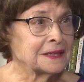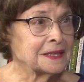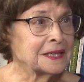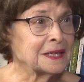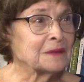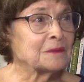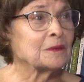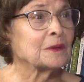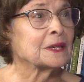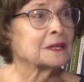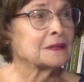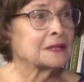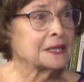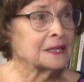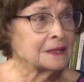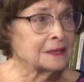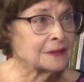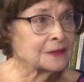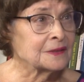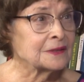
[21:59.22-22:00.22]
It really
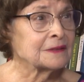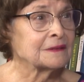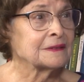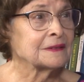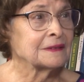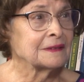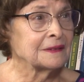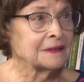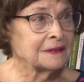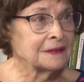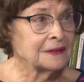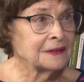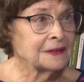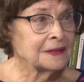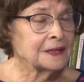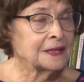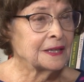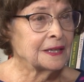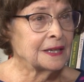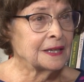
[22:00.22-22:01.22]
is.
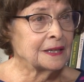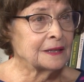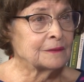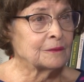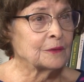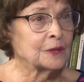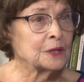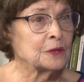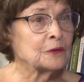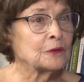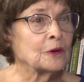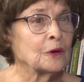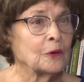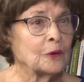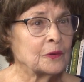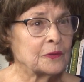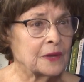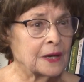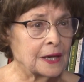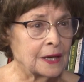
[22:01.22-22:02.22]
And when you
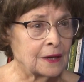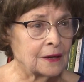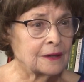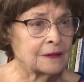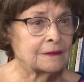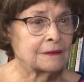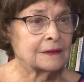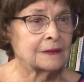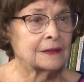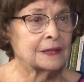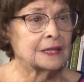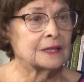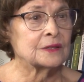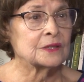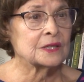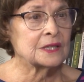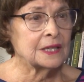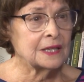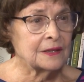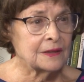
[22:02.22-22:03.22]
go there and
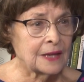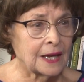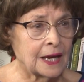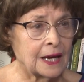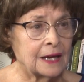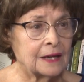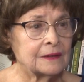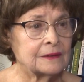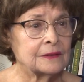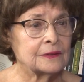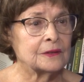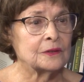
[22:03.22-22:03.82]
see that,